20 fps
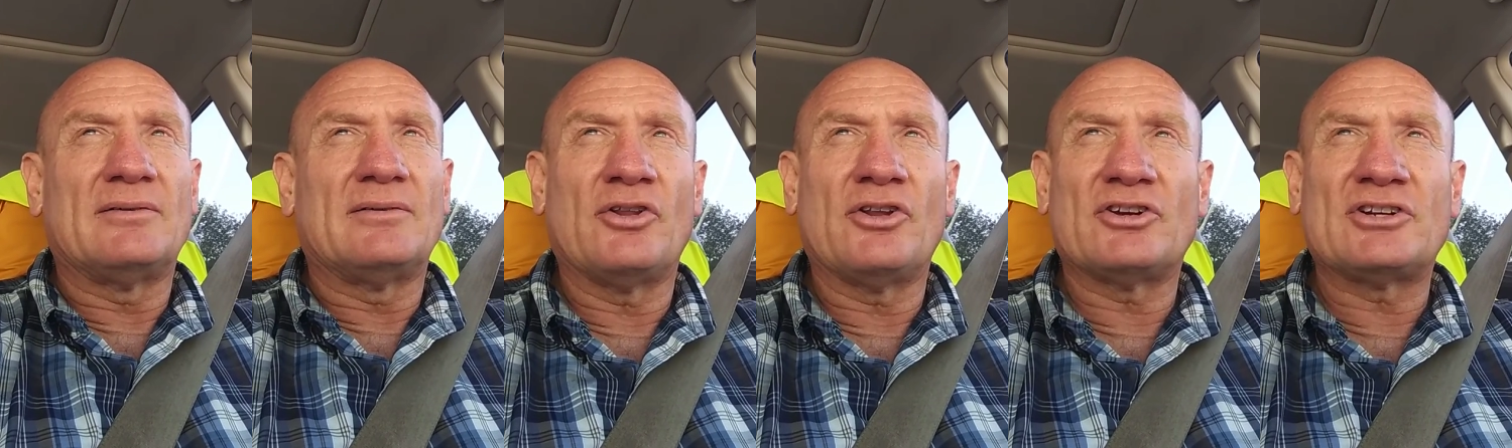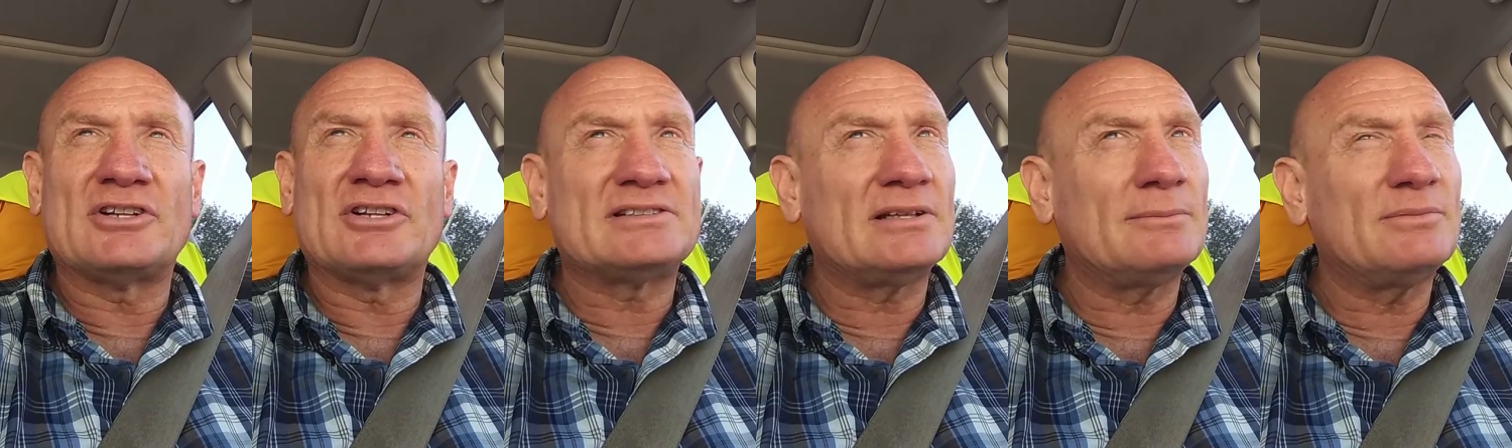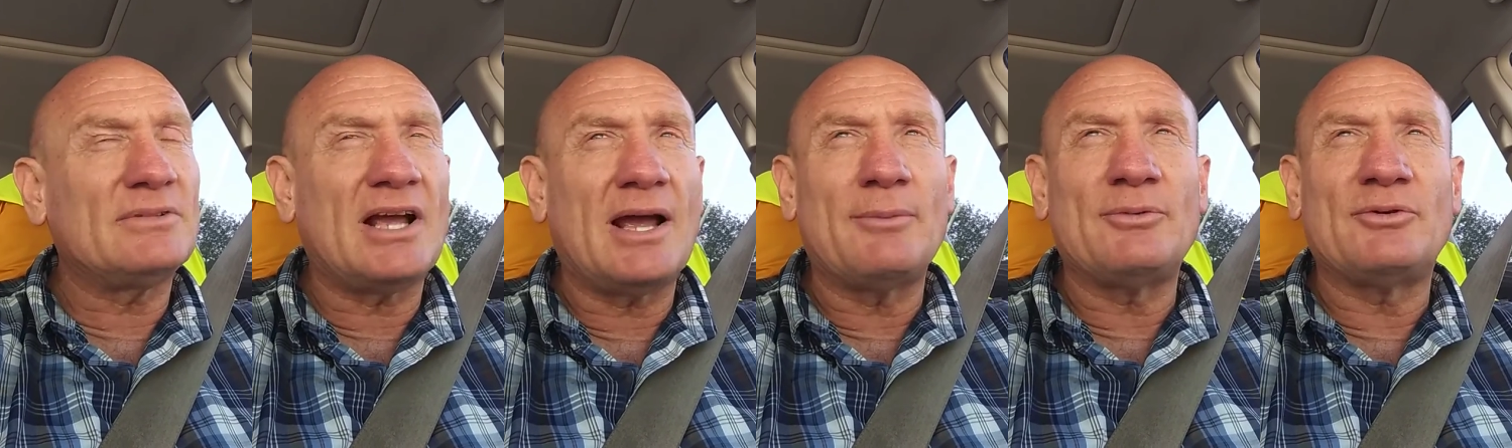Because
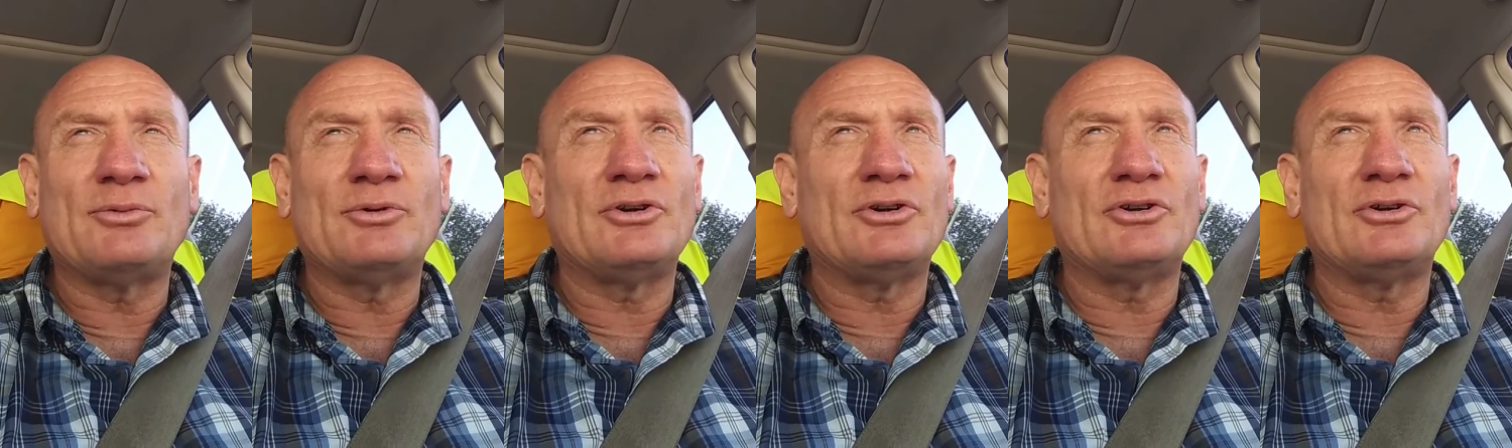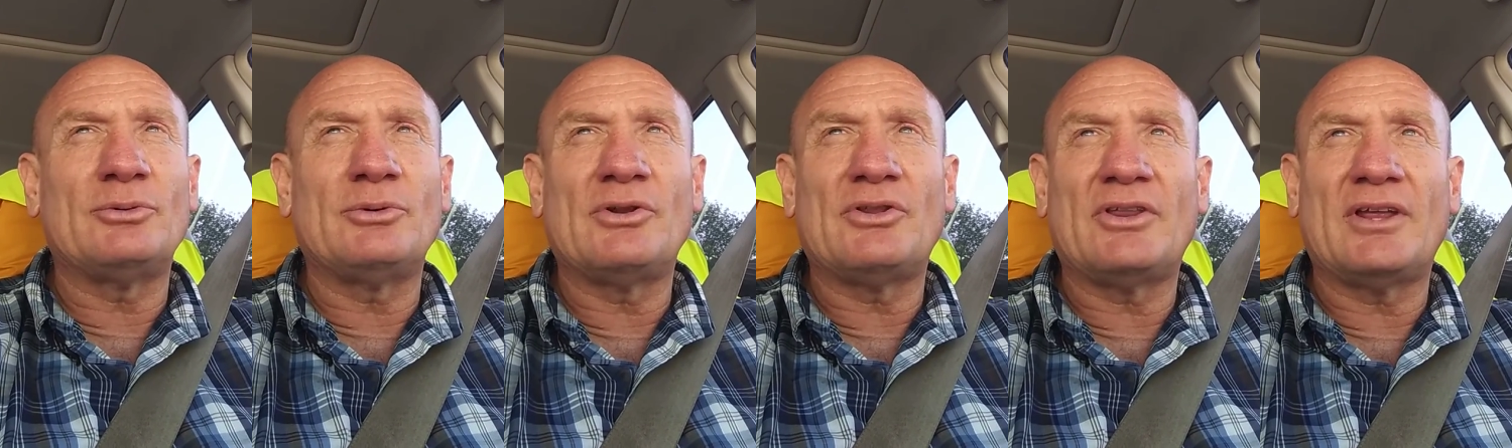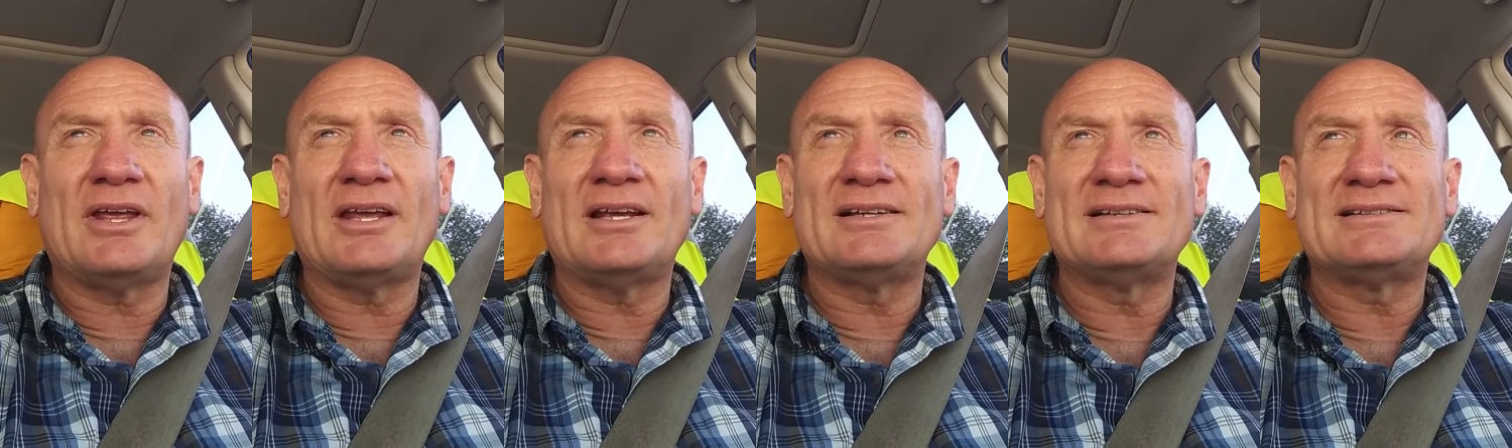sometimes when you're doing
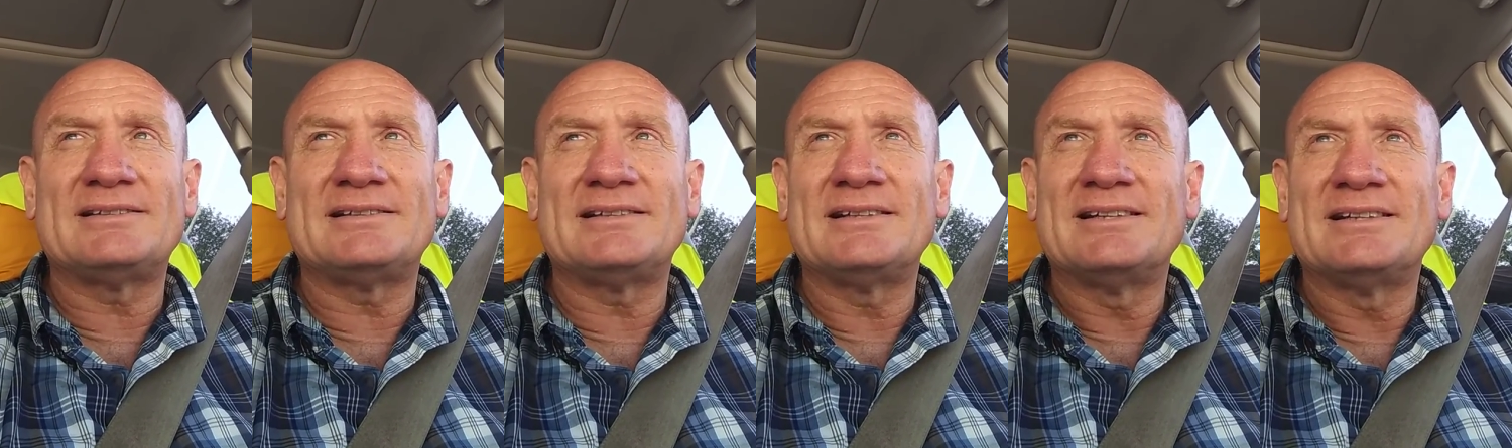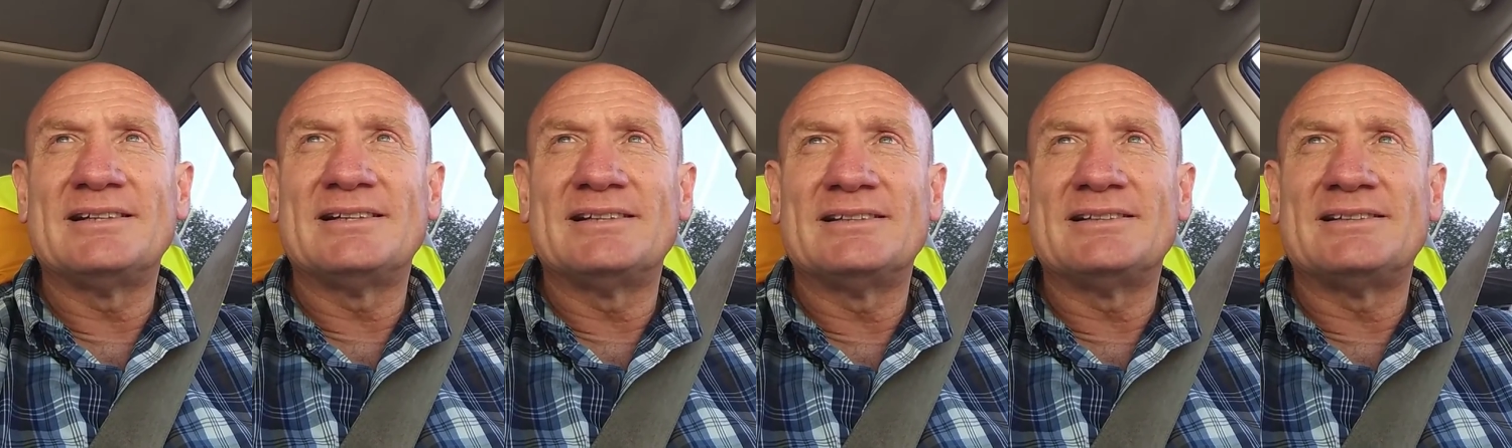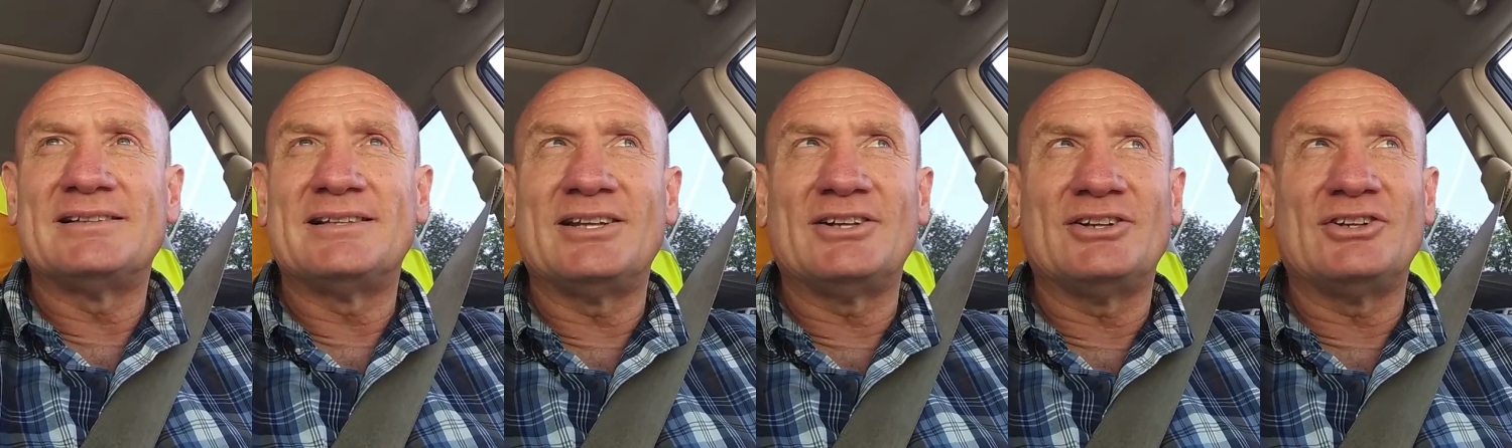things
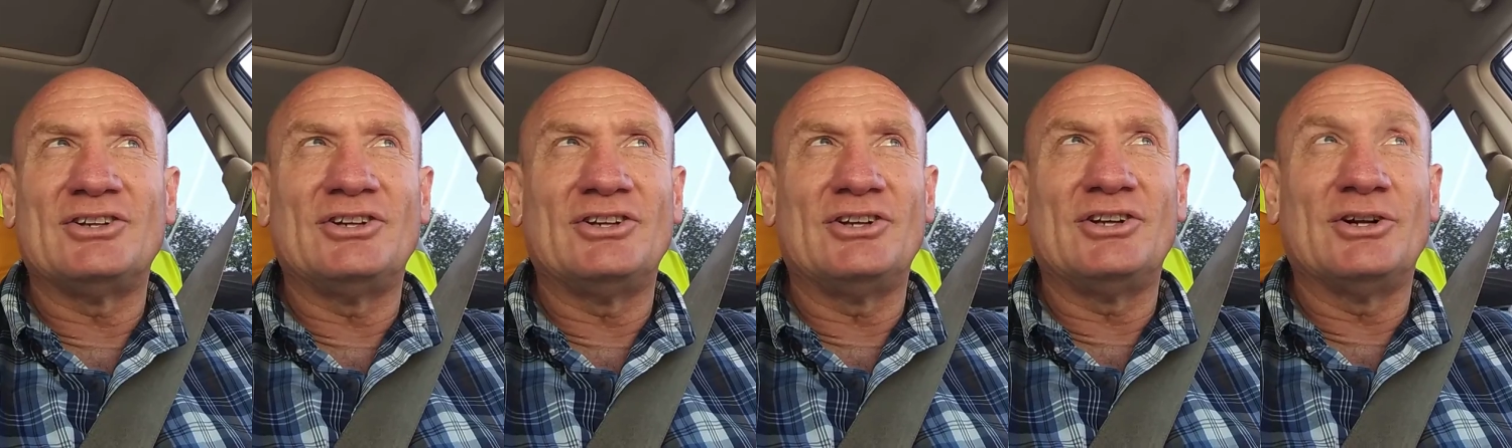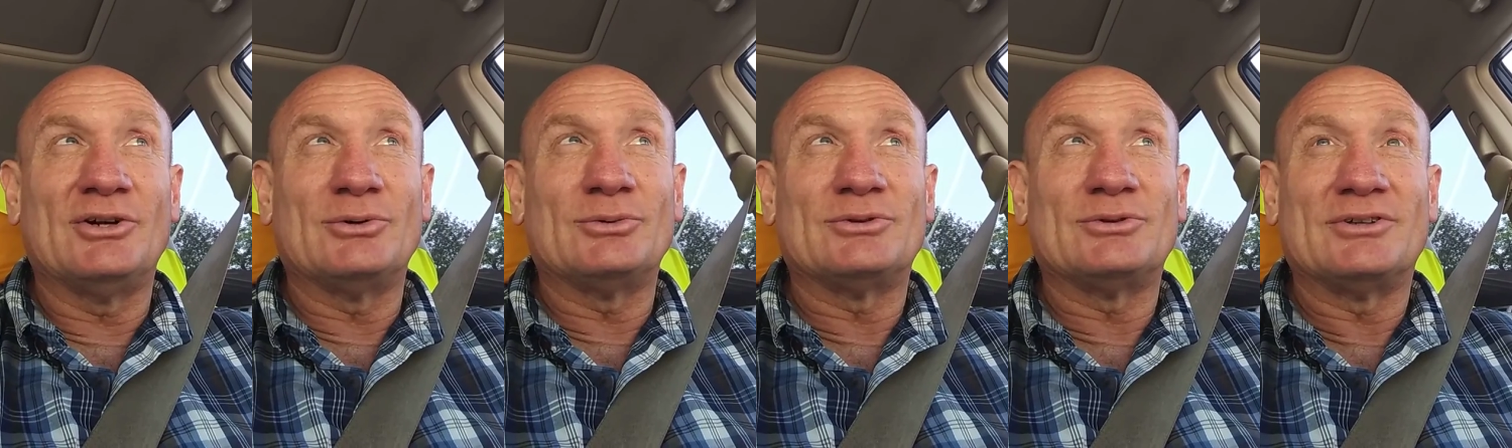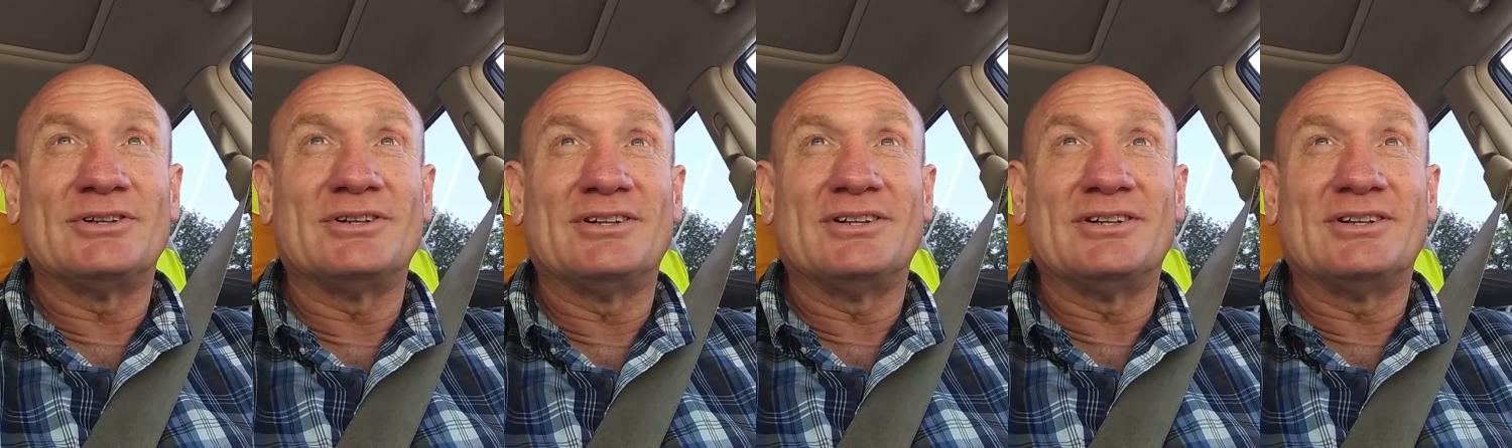that you